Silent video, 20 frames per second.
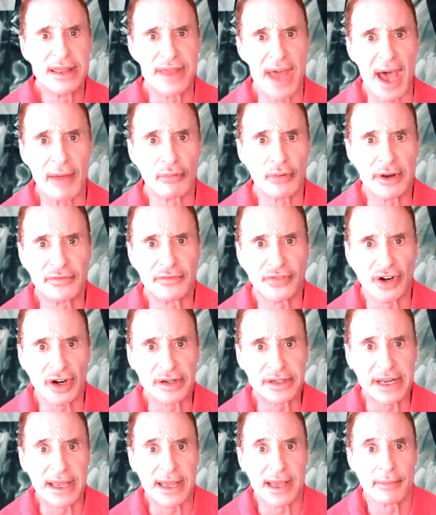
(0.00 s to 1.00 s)
that
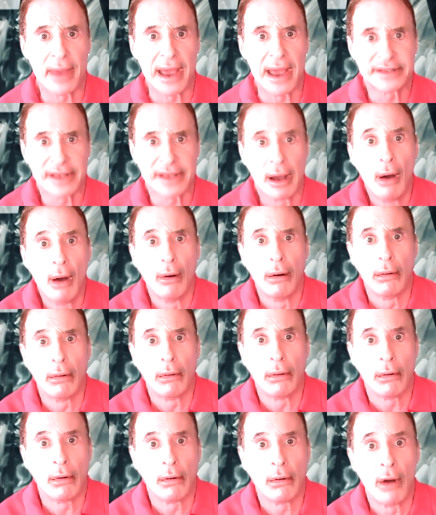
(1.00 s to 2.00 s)
referred to him as a
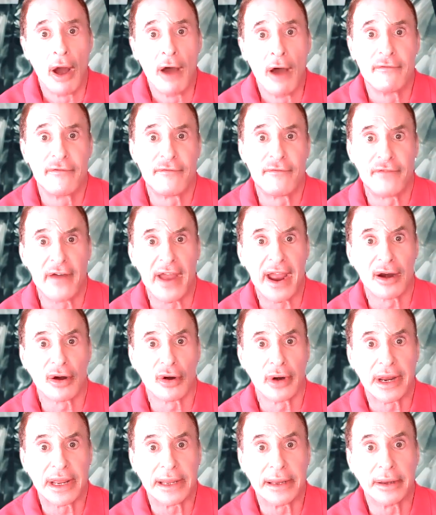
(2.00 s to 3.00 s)

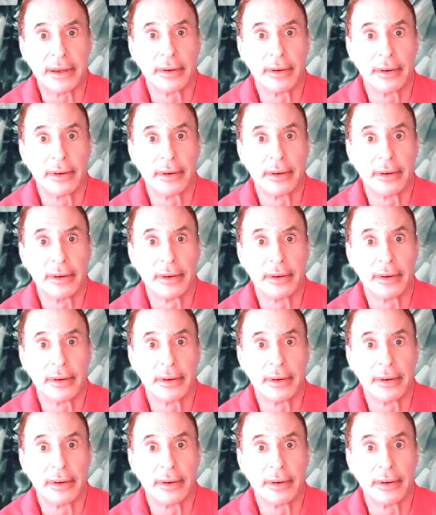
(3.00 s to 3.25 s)
fairy.